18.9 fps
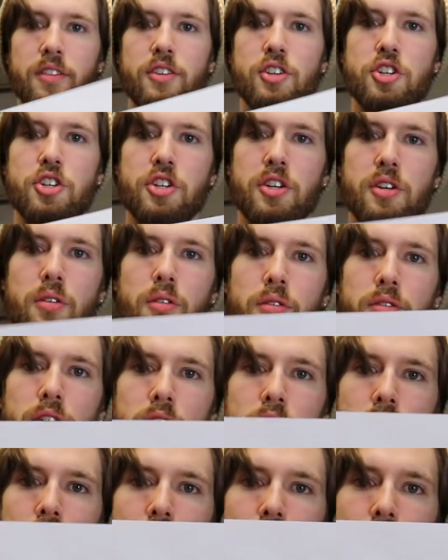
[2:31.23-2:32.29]
of paper,
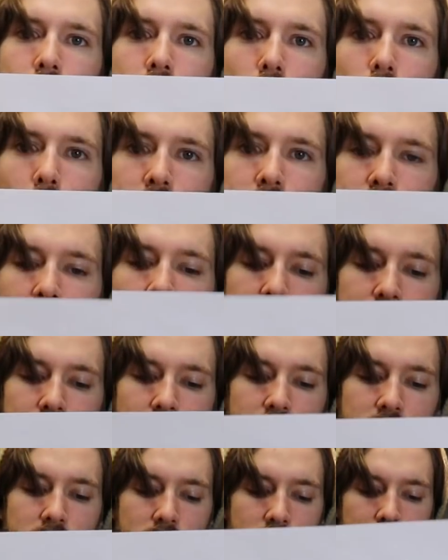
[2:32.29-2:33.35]
taped it all
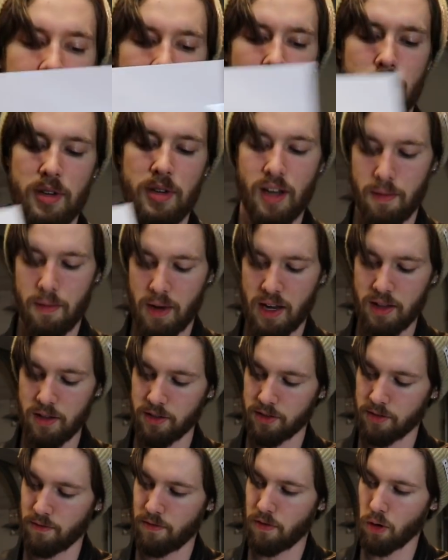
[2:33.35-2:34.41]
together so it was
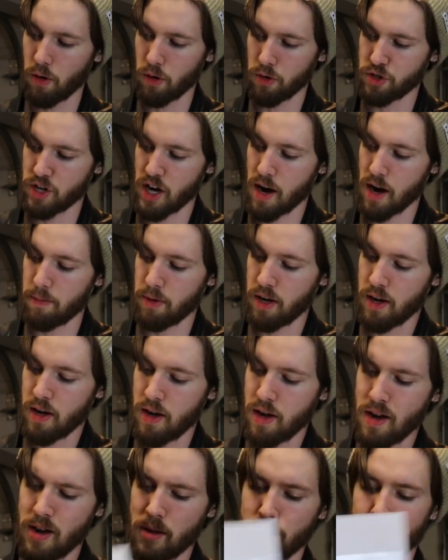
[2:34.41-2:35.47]
even, and then cut
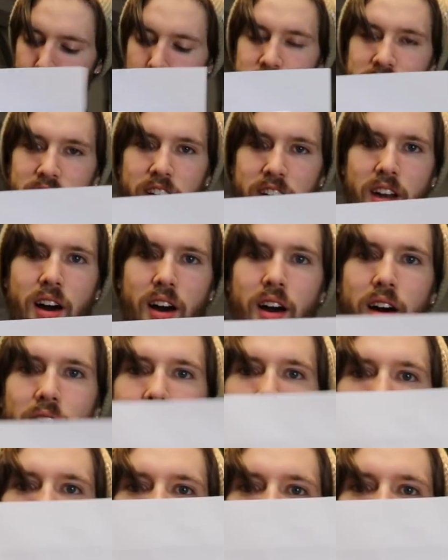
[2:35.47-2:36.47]
out the T from the